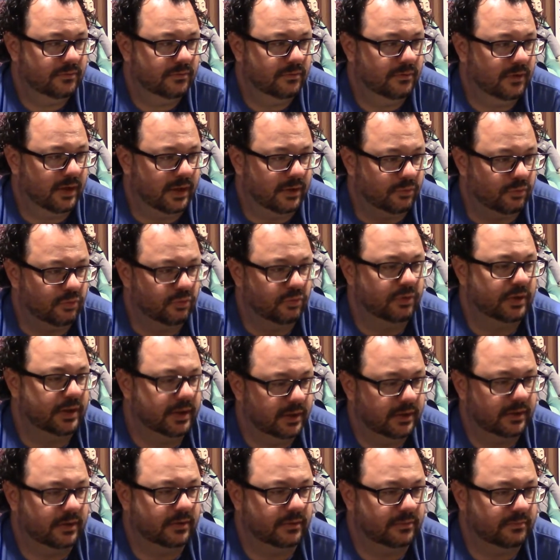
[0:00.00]
like
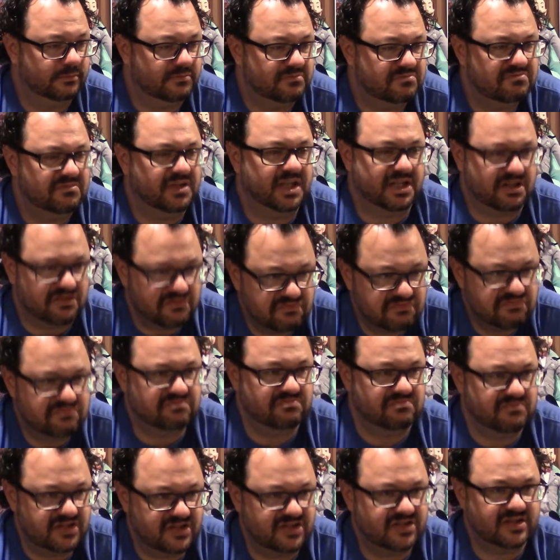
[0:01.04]
real like
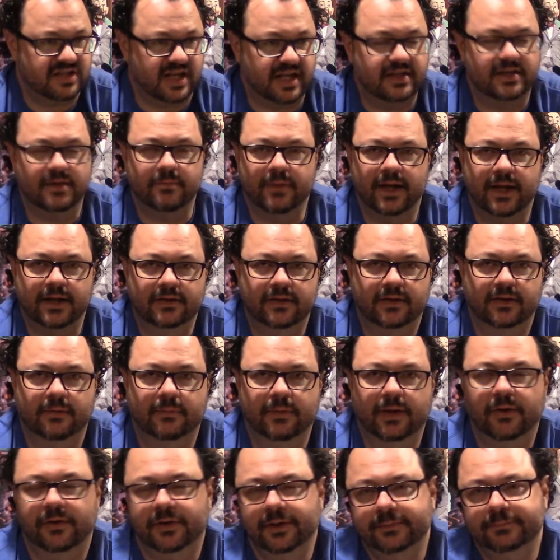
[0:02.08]
sentimental
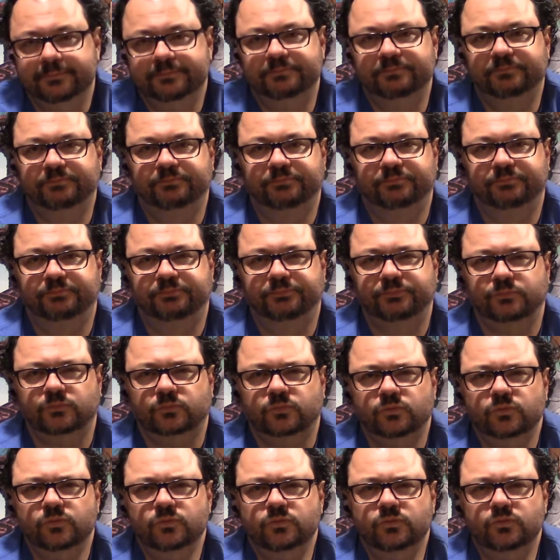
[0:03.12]
about it.
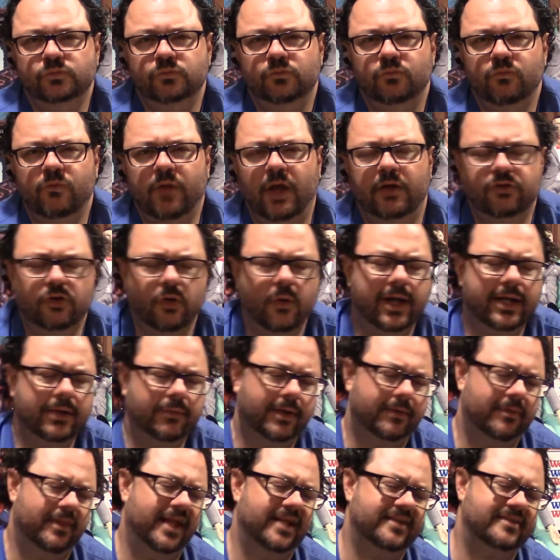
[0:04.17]
So anyway,
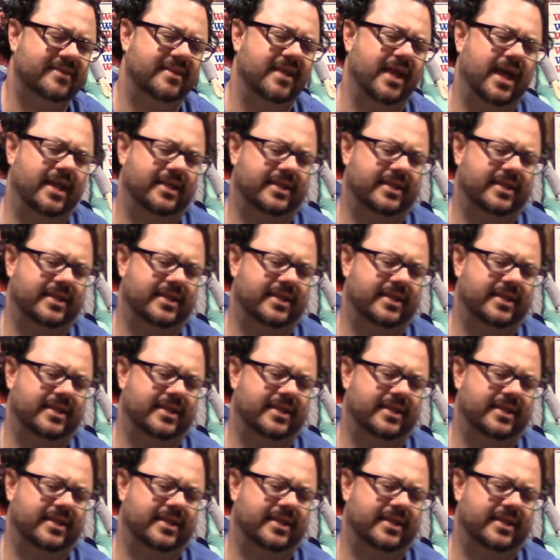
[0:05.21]
that's that.